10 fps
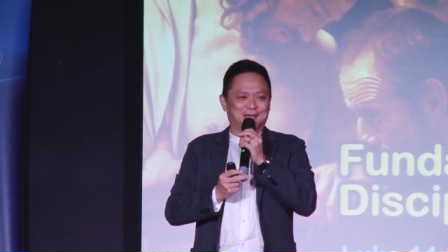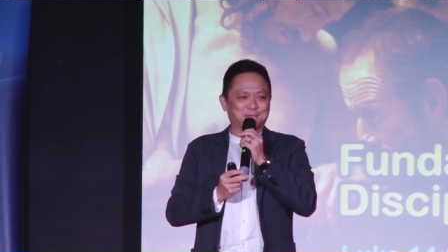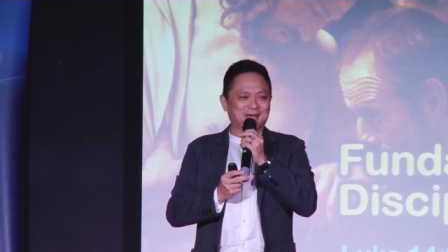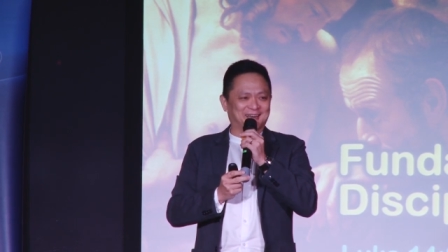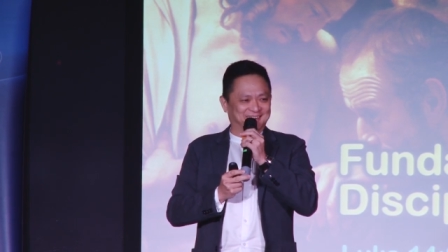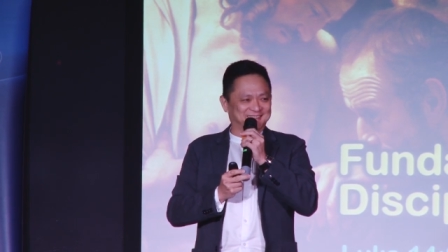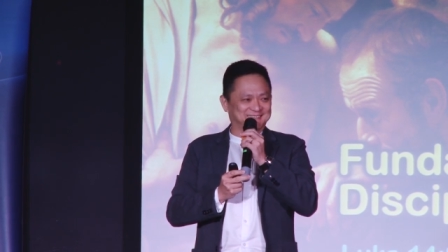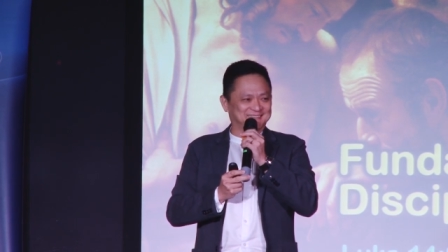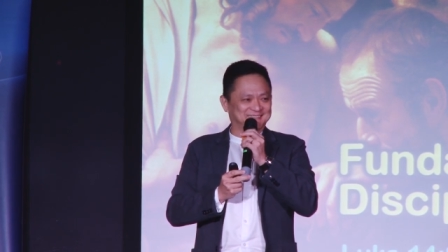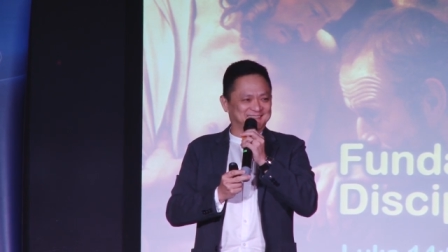Amen.
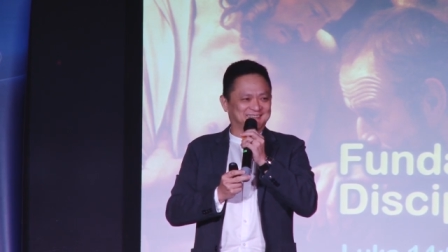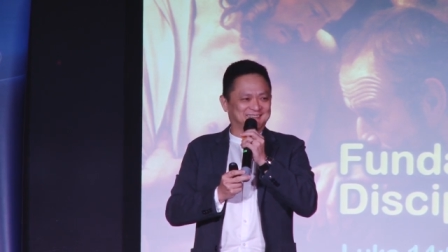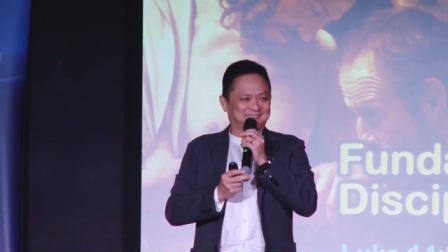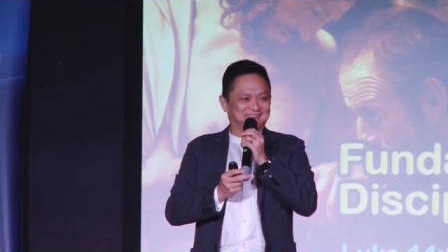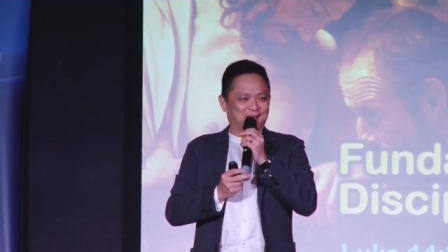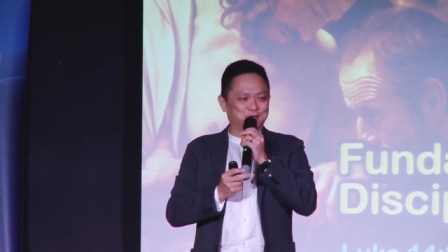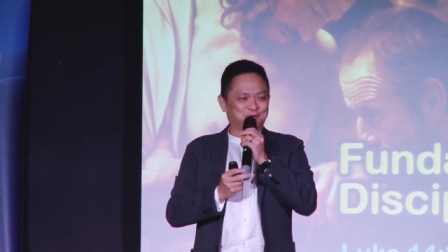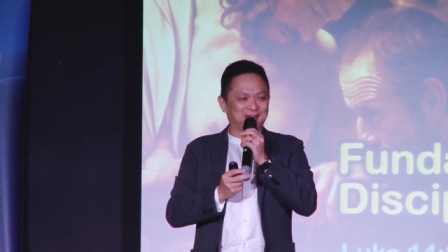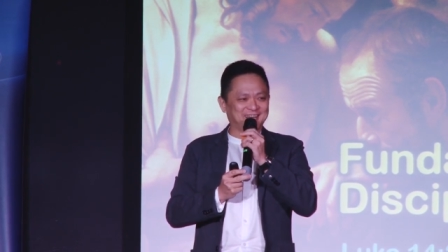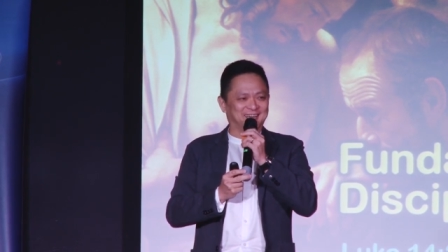Are
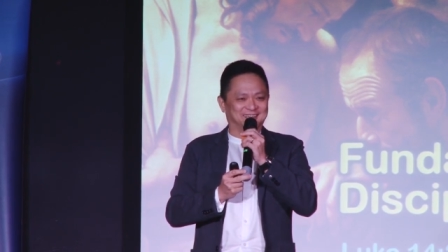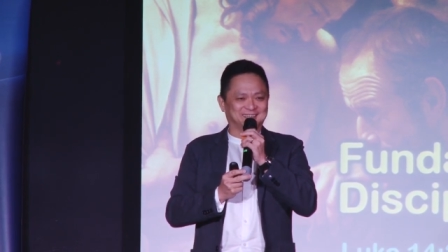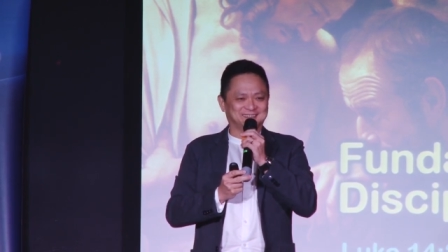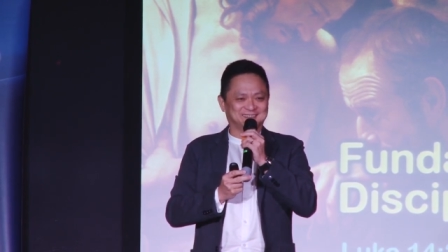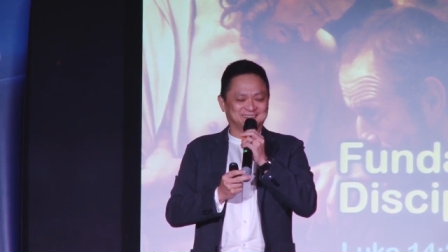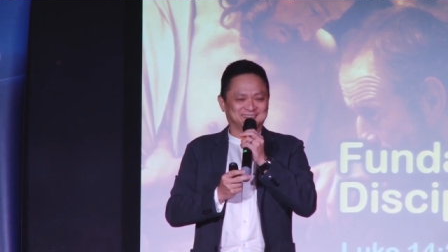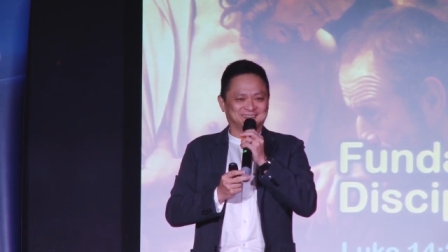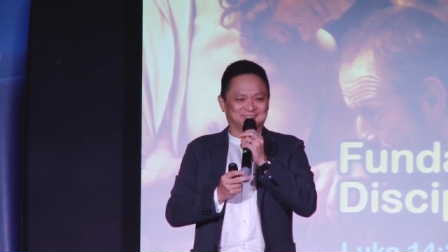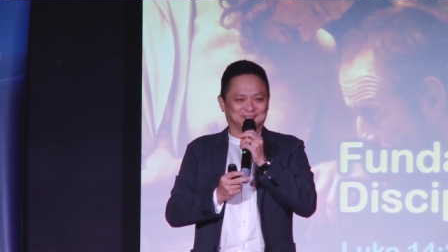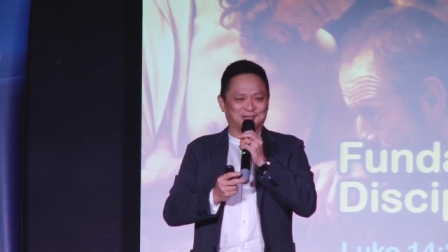you ready?
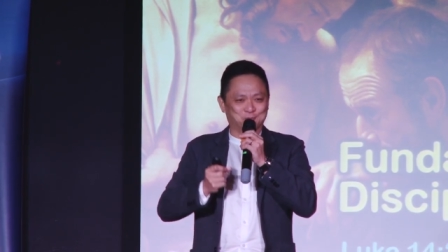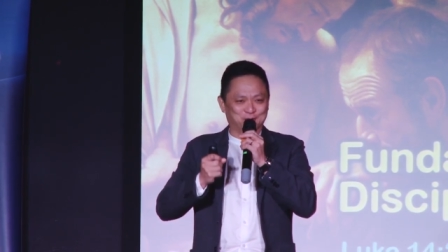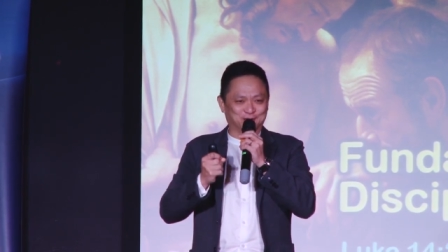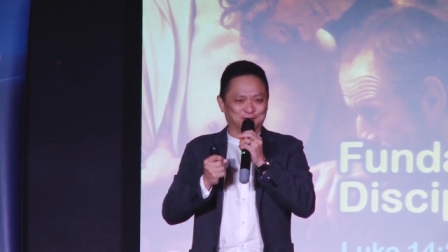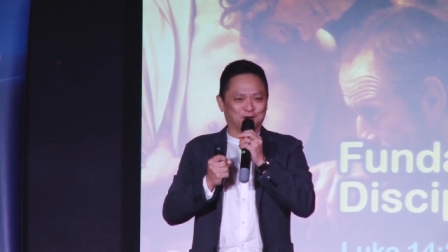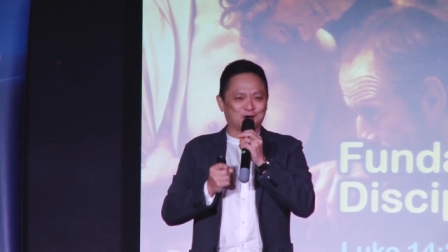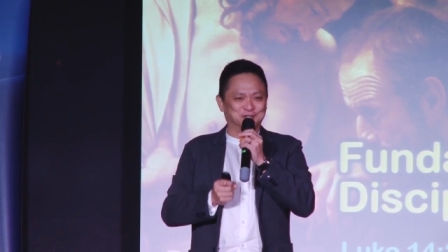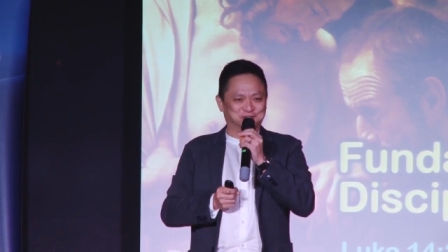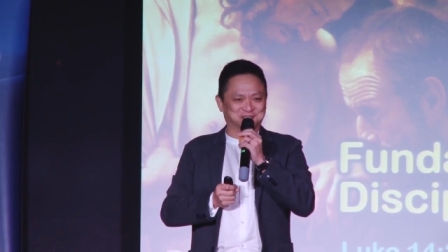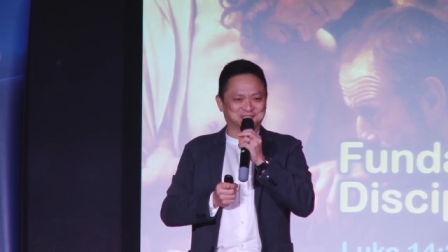Okay, we're going to
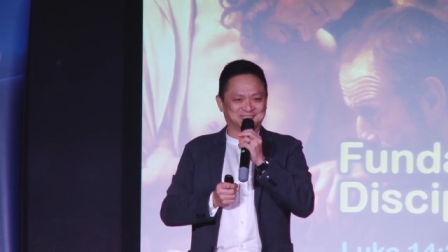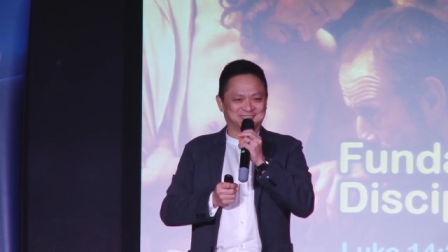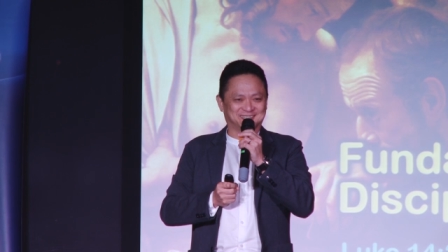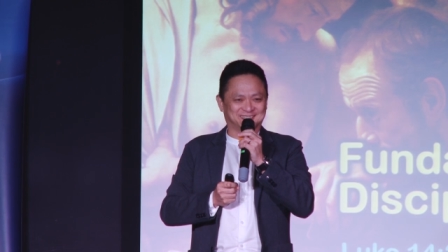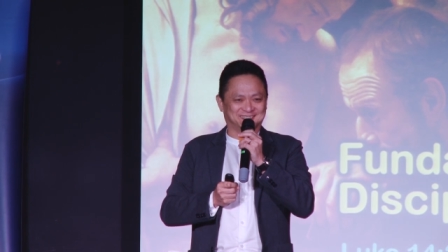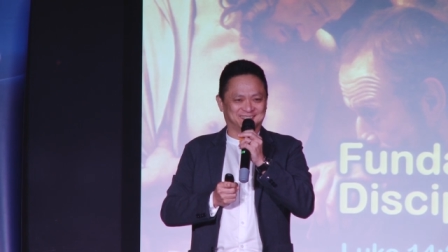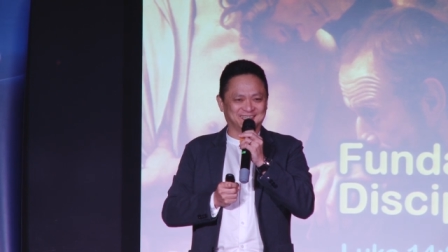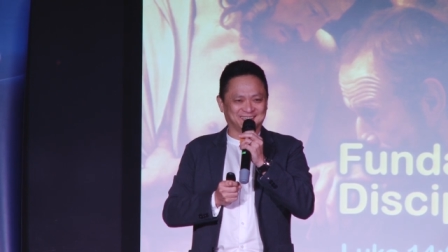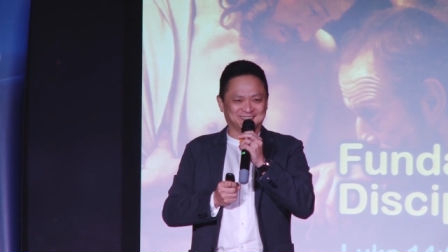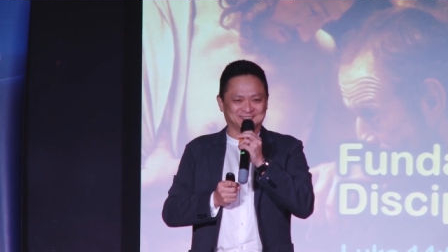launch,
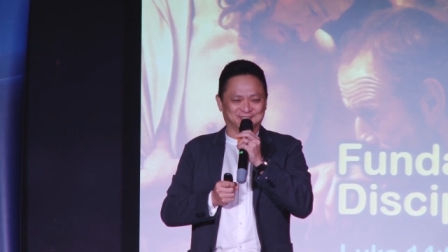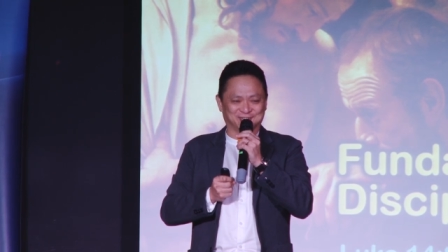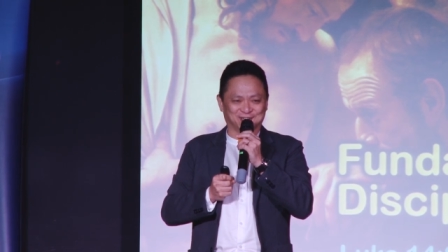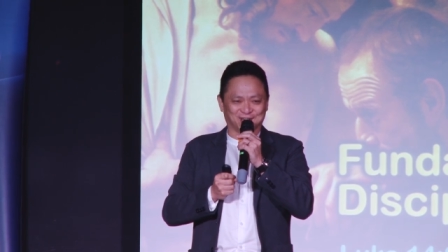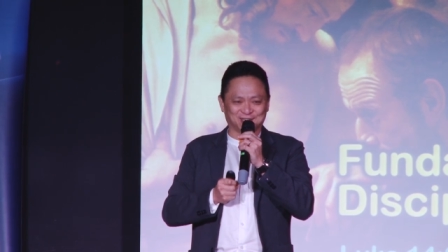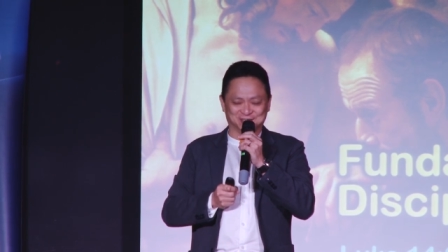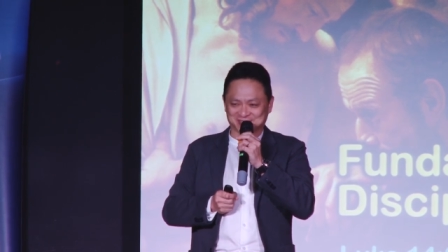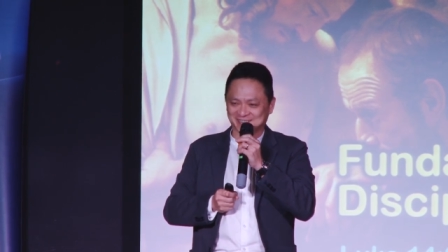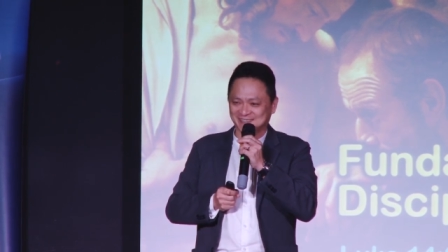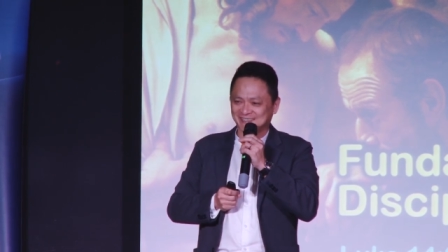right? We're going to
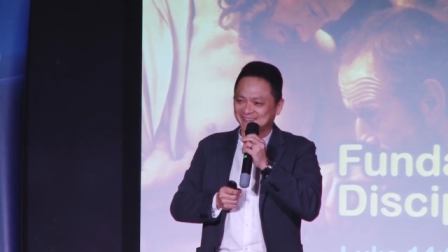launch.